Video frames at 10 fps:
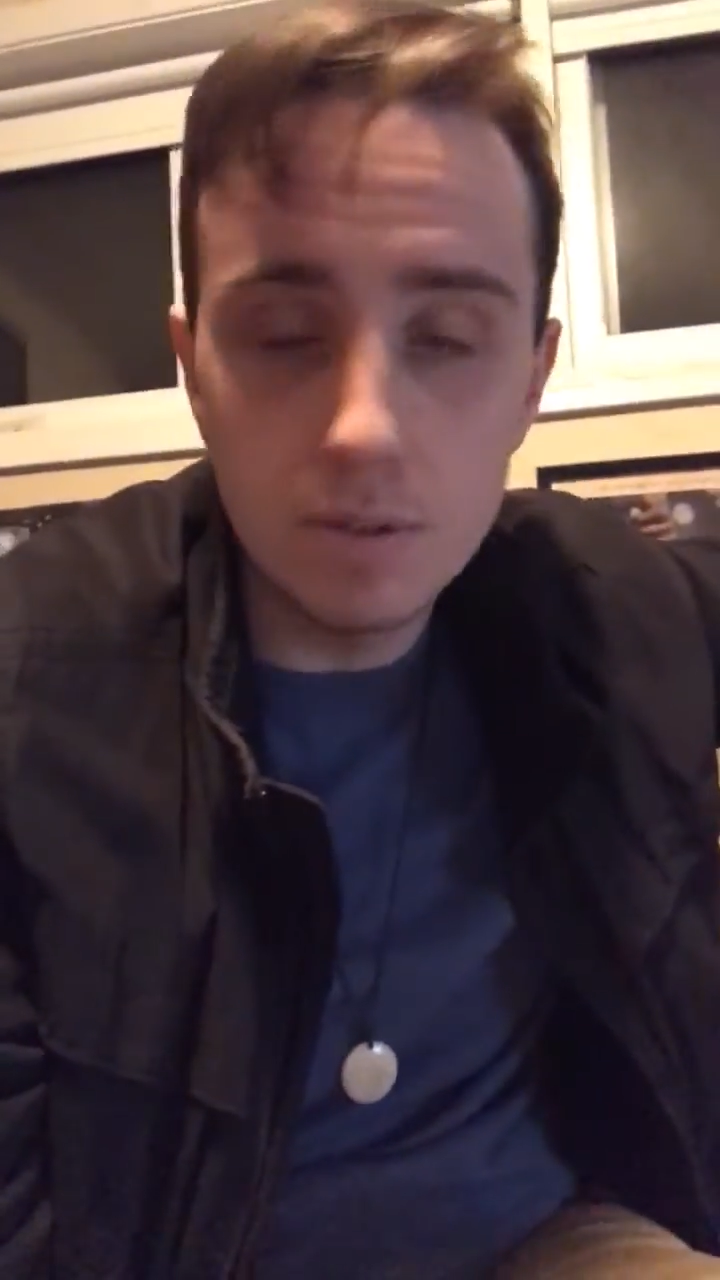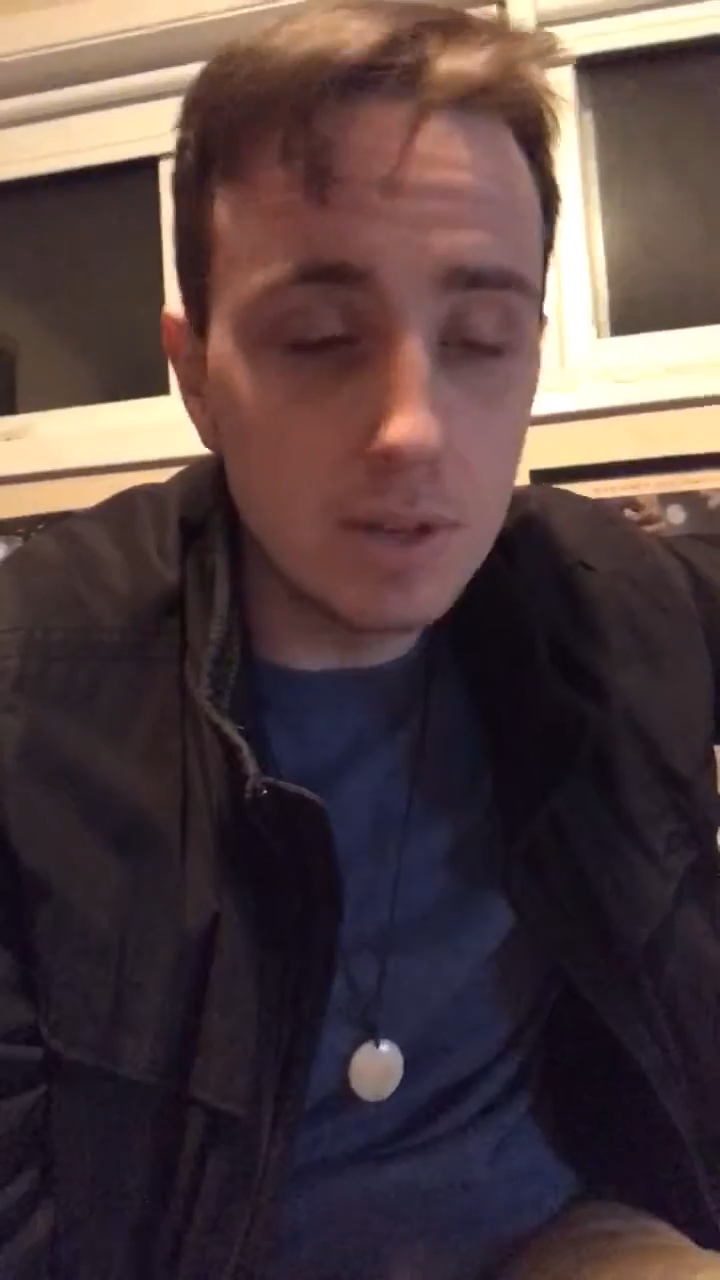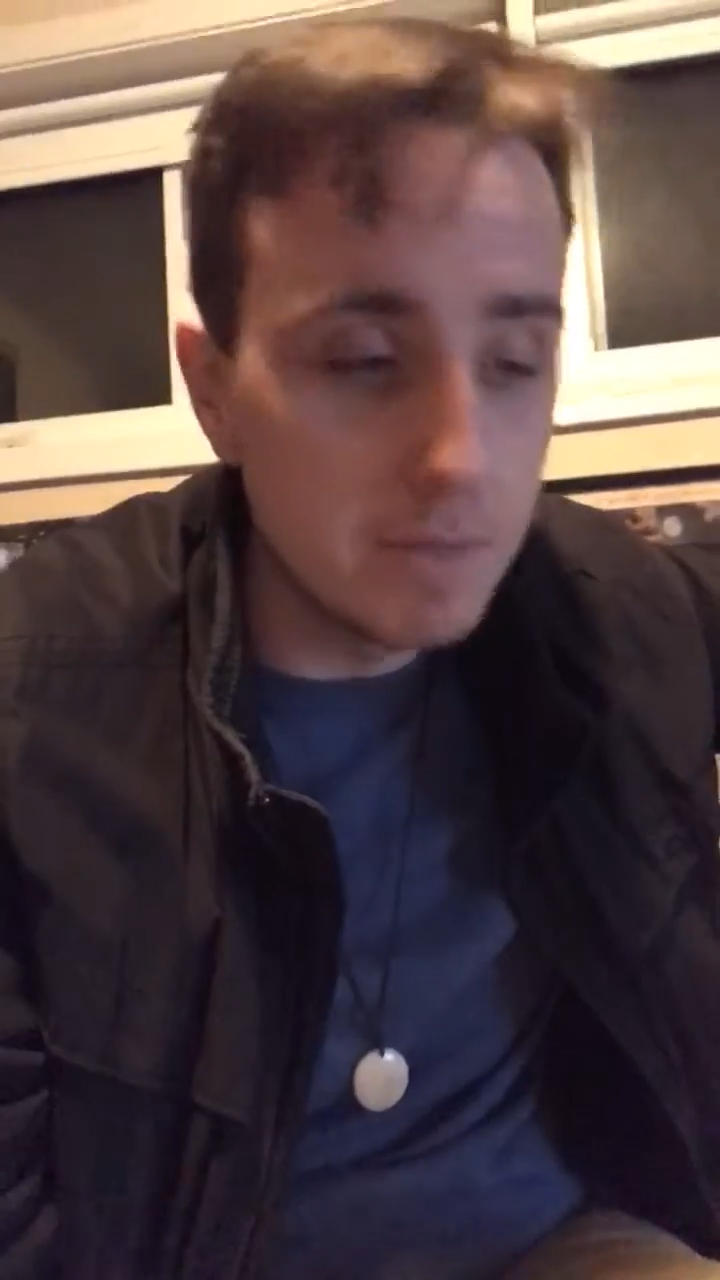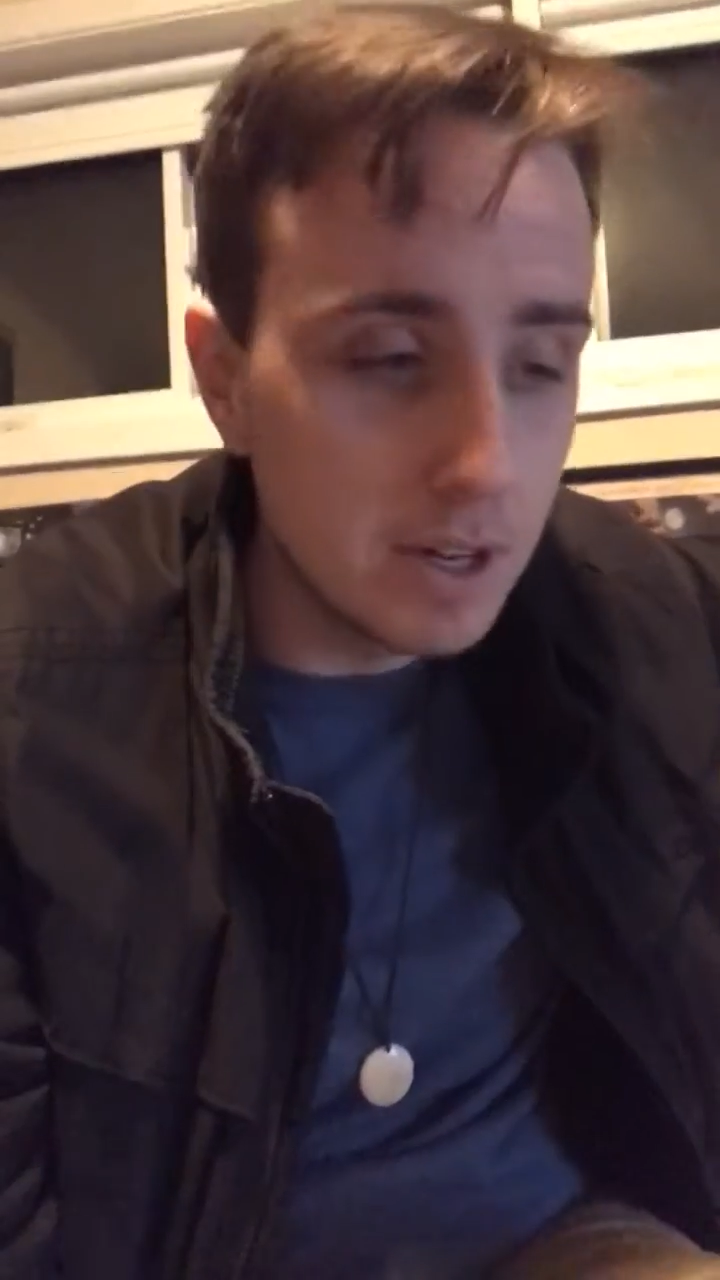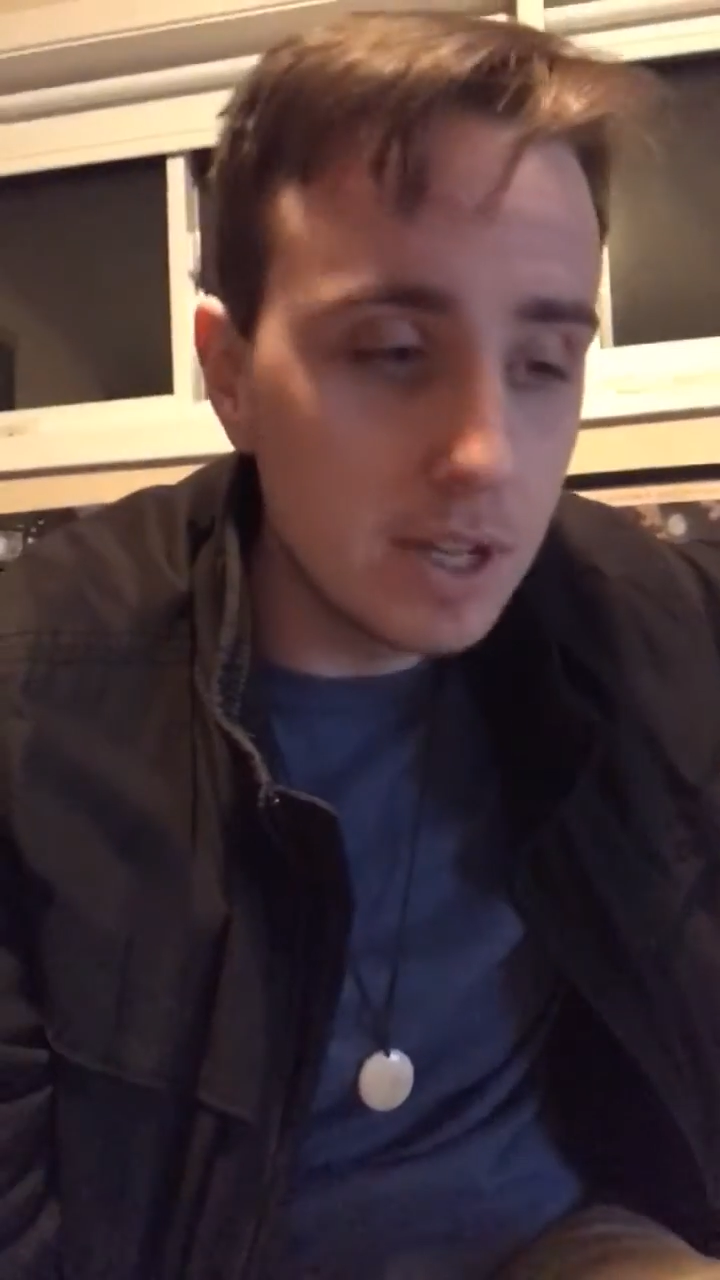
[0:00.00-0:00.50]
which
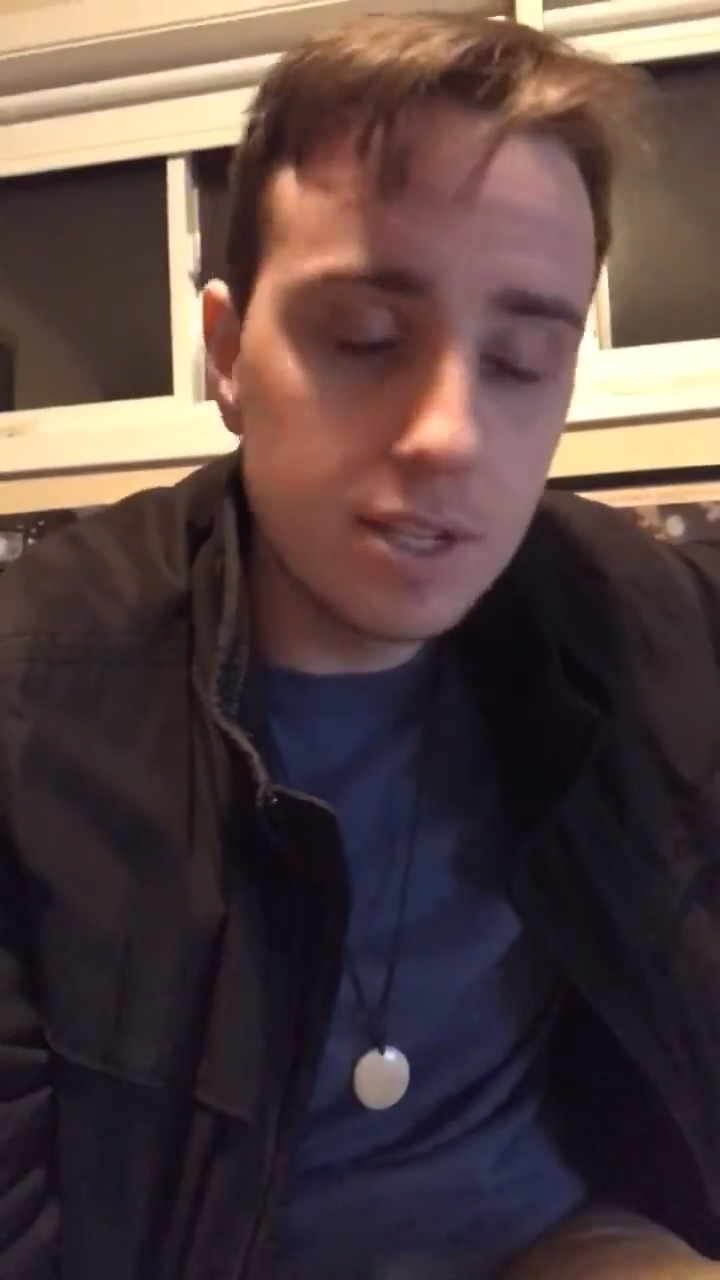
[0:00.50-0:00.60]
I'm very